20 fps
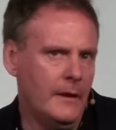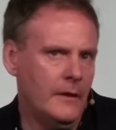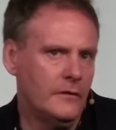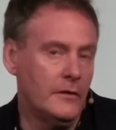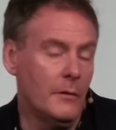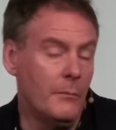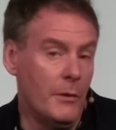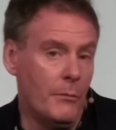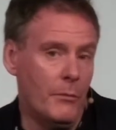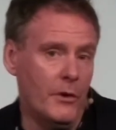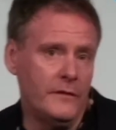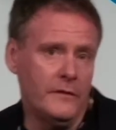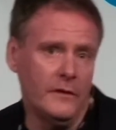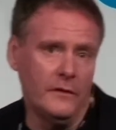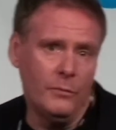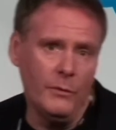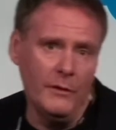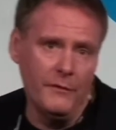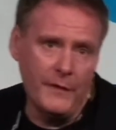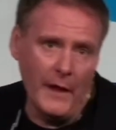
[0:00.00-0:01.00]
Some of the
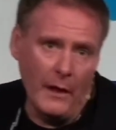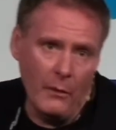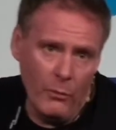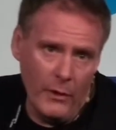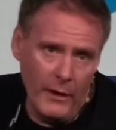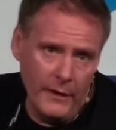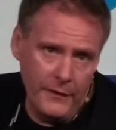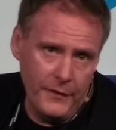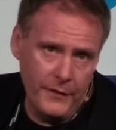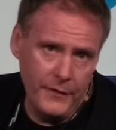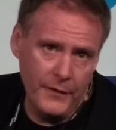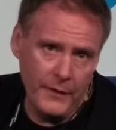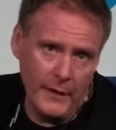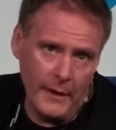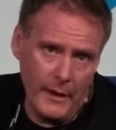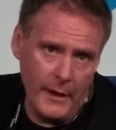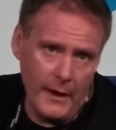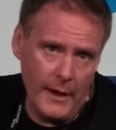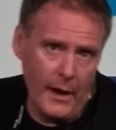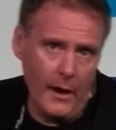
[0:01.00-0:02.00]
merchants we've dealt with
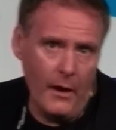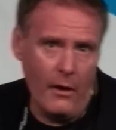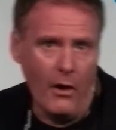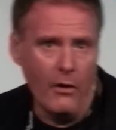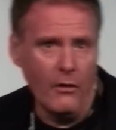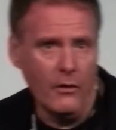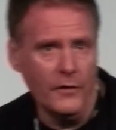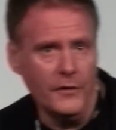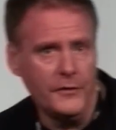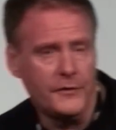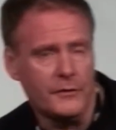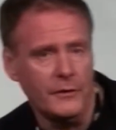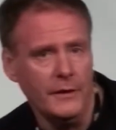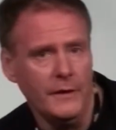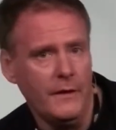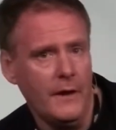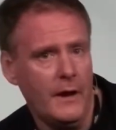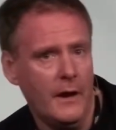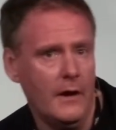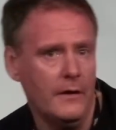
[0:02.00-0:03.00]
are on the
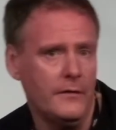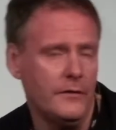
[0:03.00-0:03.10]
screen there.